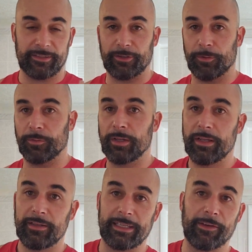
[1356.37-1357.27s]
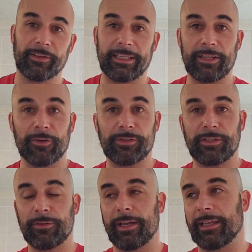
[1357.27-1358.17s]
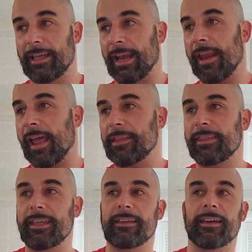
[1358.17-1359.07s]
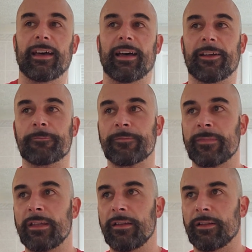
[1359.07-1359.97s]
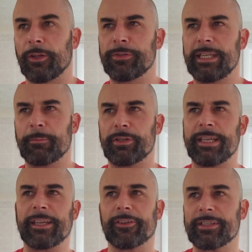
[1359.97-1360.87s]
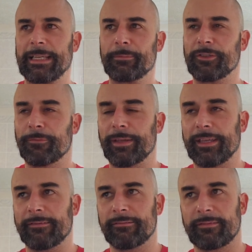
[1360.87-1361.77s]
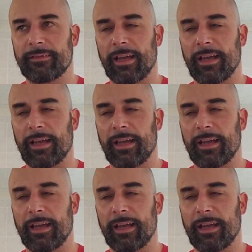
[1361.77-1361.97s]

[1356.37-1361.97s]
So definitely those two. And I think Lucy in particular seems to have been